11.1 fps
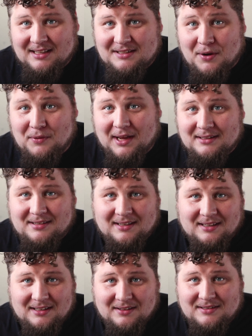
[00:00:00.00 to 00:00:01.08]
donate
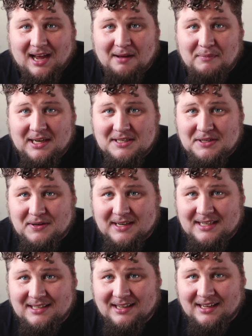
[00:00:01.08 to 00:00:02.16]
to Time
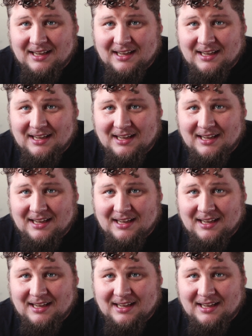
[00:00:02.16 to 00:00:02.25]
Ministries.